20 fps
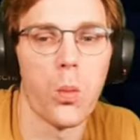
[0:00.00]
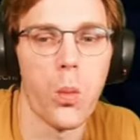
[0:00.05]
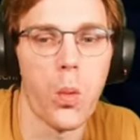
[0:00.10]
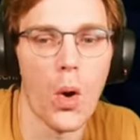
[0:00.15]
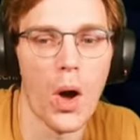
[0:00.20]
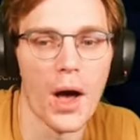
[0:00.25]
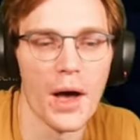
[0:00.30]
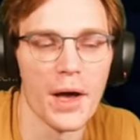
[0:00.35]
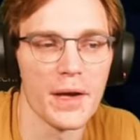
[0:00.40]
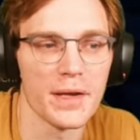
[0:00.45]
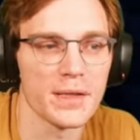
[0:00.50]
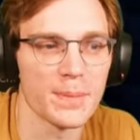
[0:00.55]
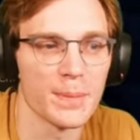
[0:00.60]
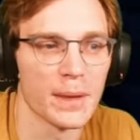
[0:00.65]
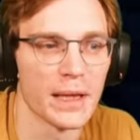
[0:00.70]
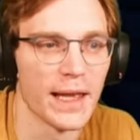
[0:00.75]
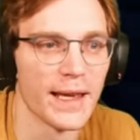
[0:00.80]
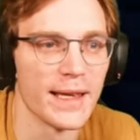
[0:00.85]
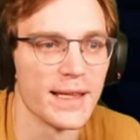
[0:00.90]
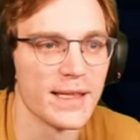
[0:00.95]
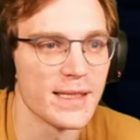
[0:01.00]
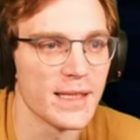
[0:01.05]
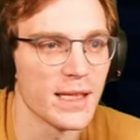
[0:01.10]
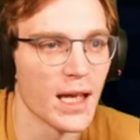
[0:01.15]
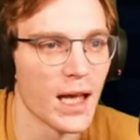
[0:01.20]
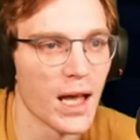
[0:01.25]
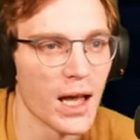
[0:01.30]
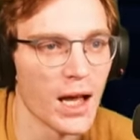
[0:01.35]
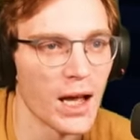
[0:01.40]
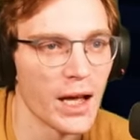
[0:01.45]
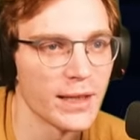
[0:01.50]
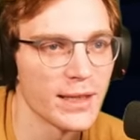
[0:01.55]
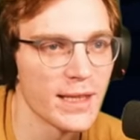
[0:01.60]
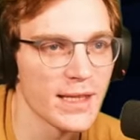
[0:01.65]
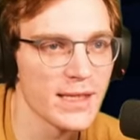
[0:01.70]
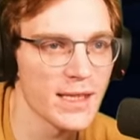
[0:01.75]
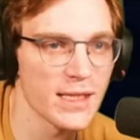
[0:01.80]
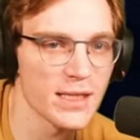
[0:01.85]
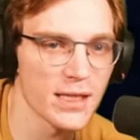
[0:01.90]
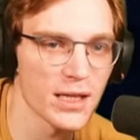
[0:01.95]
worst place to hide.
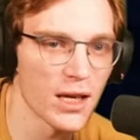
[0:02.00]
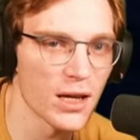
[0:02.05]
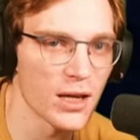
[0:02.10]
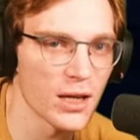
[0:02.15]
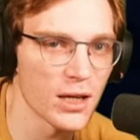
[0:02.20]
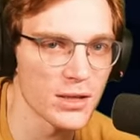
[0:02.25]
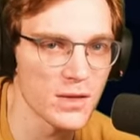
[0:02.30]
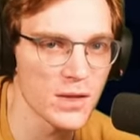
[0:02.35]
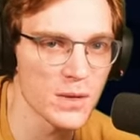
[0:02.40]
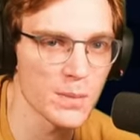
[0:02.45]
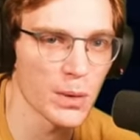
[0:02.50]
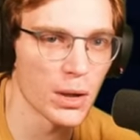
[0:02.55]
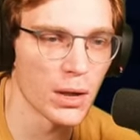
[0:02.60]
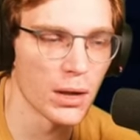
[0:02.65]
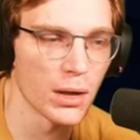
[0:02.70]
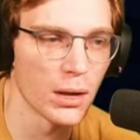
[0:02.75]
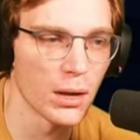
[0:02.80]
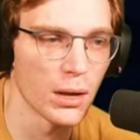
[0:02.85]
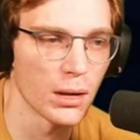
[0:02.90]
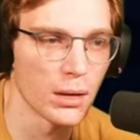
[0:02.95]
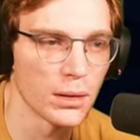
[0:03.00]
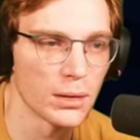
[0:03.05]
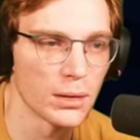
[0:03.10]
This isn't a good spot.